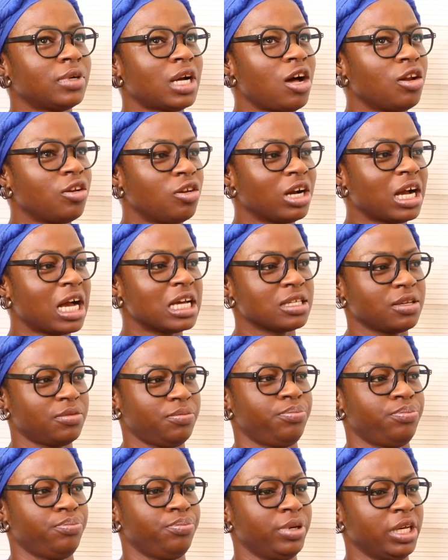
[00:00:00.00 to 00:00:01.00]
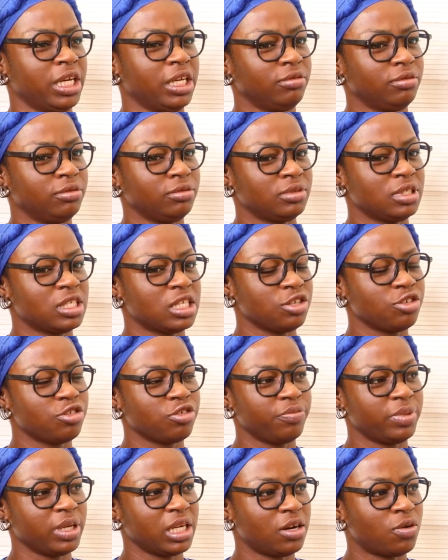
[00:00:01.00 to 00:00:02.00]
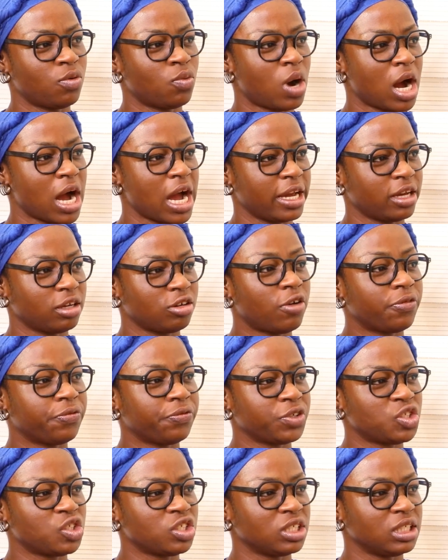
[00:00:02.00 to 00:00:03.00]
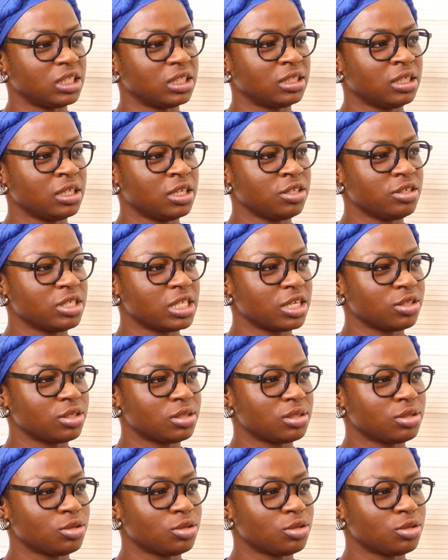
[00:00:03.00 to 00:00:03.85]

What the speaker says: How long has it been since you've been at Y officially? You said